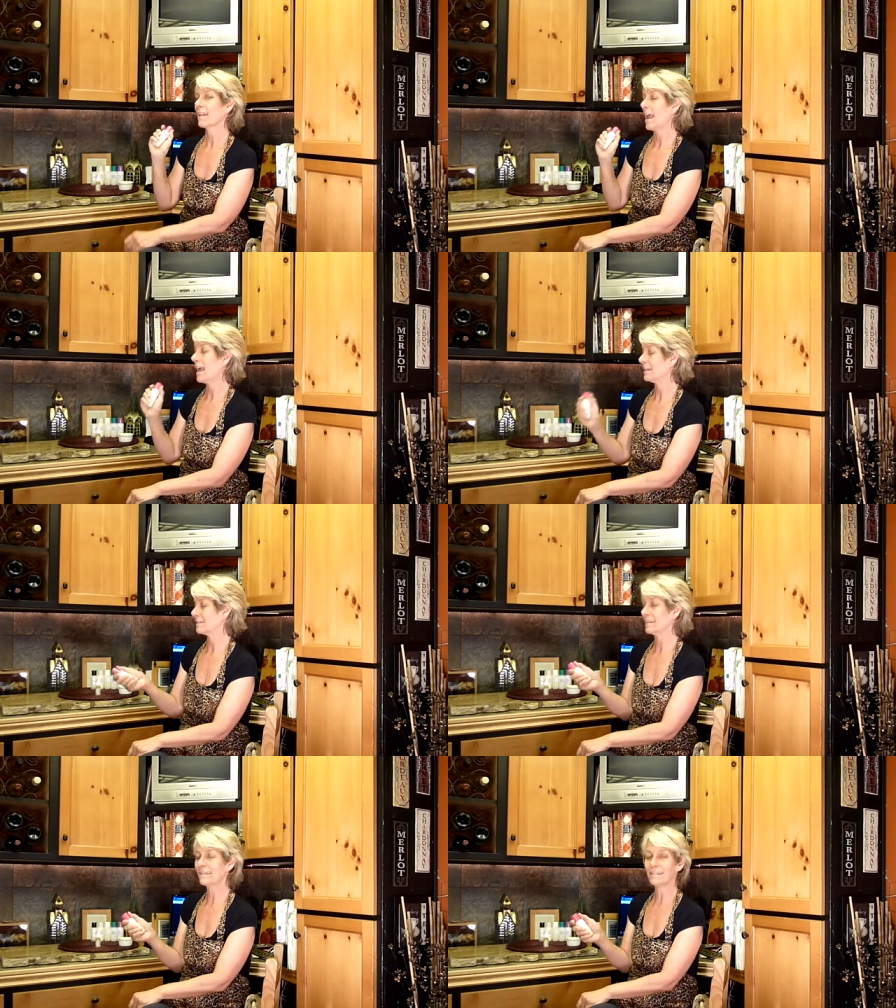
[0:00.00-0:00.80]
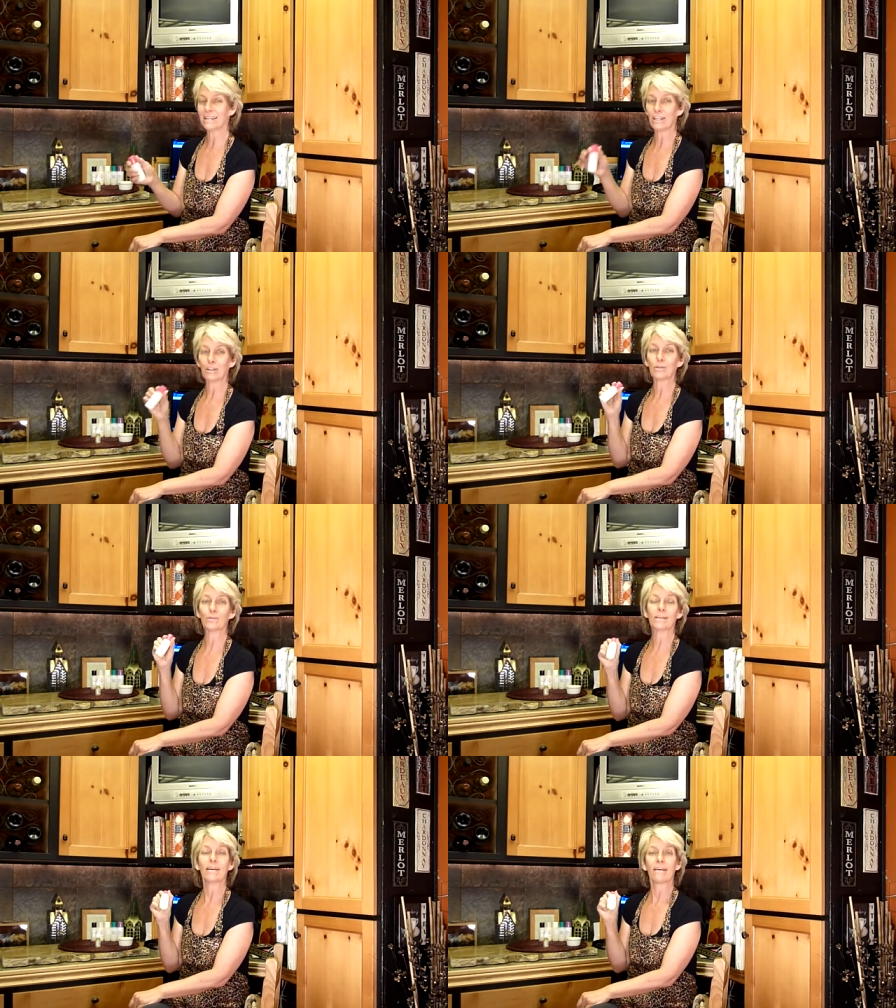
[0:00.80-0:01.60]
and it's easy to
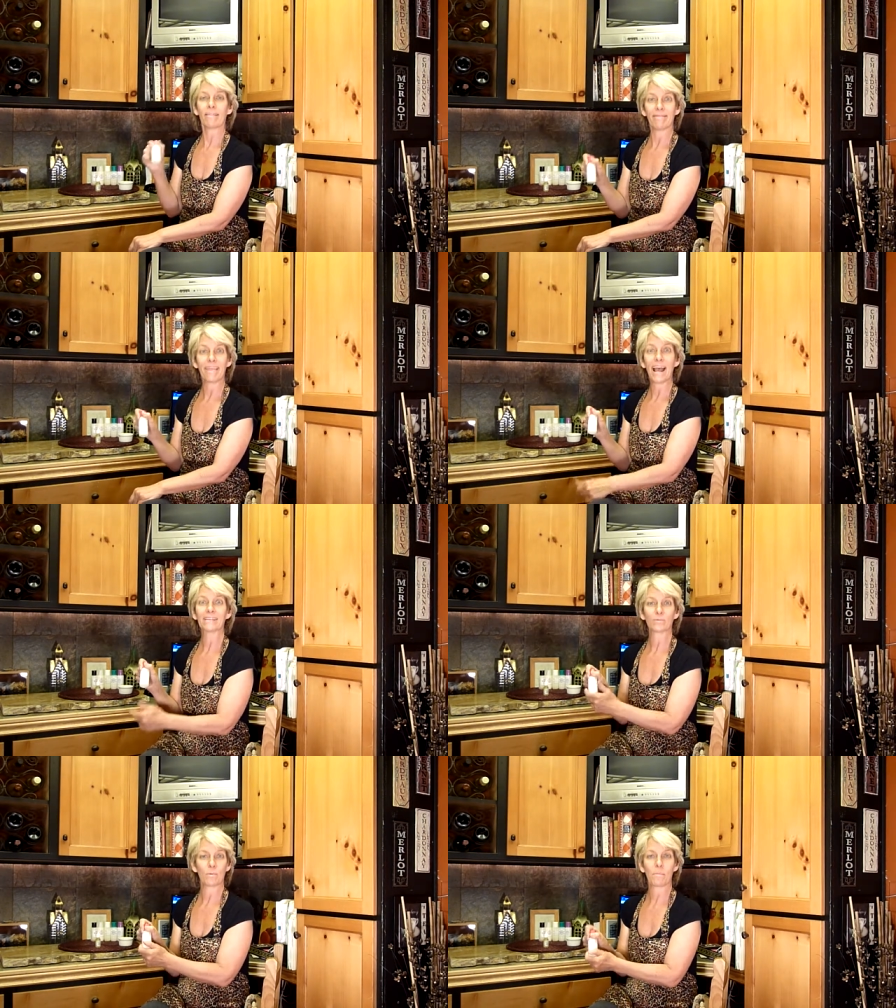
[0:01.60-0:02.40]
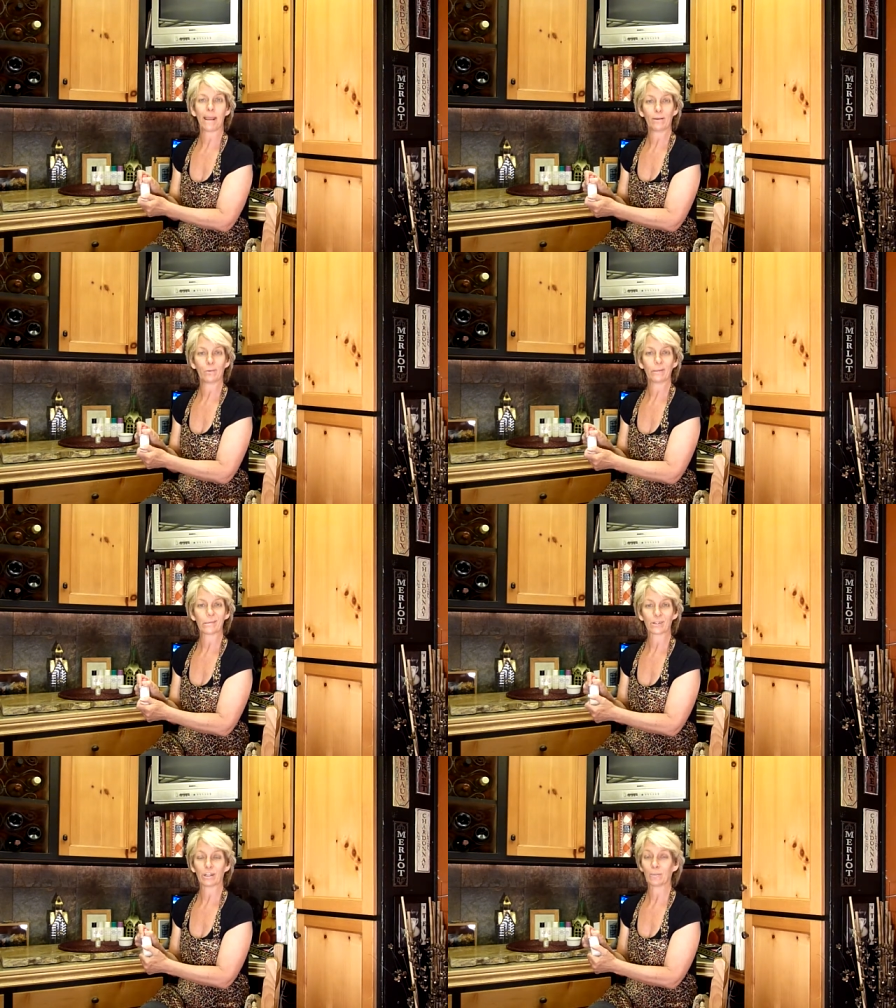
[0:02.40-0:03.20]
use, that's what my oils
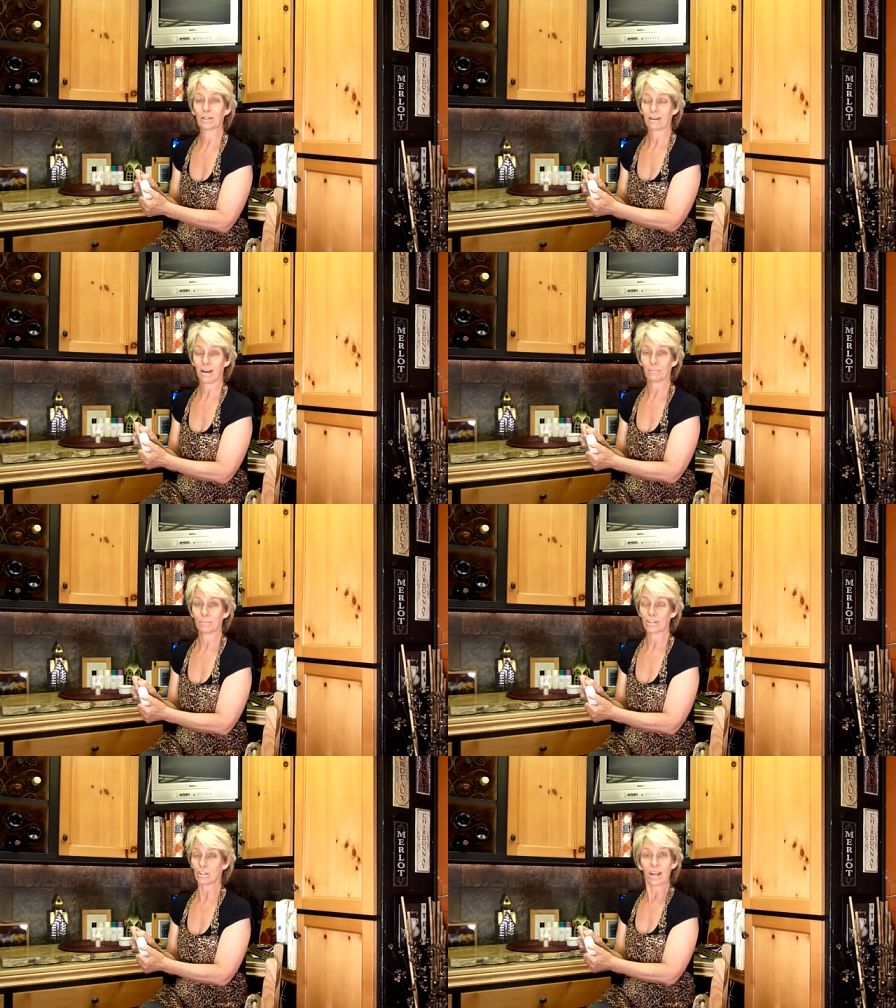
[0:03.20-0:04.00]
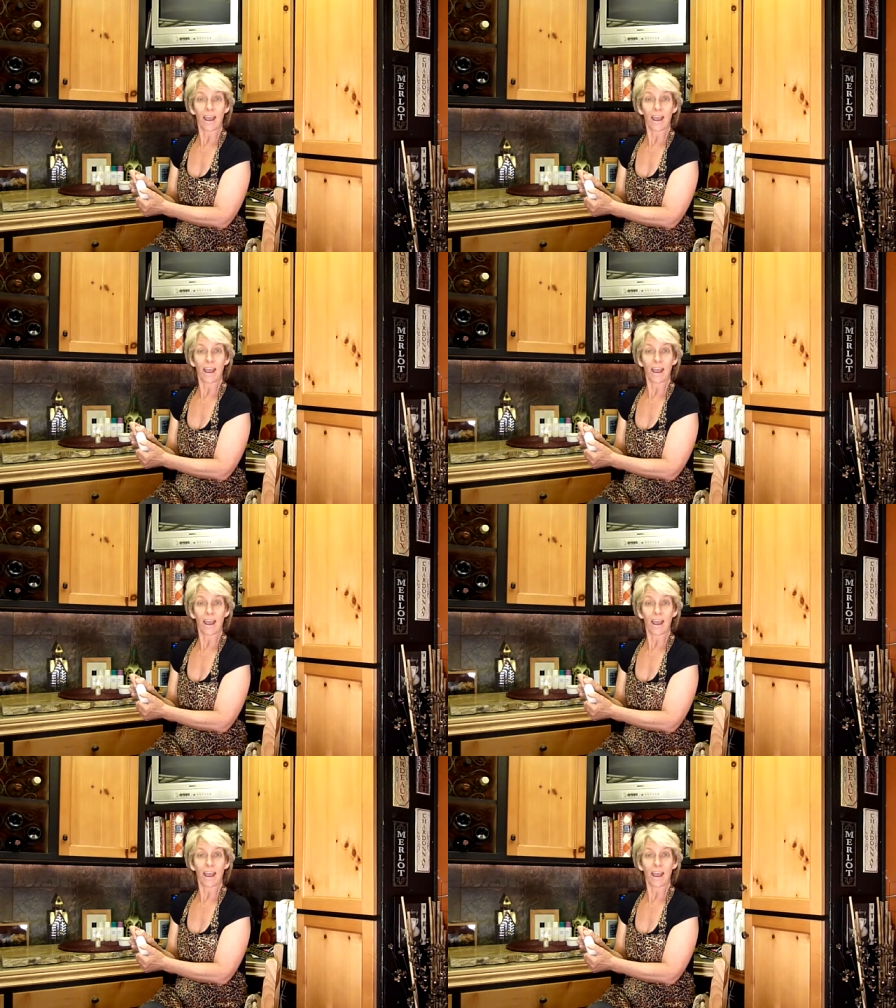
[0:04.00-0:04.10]
are going to accomplish.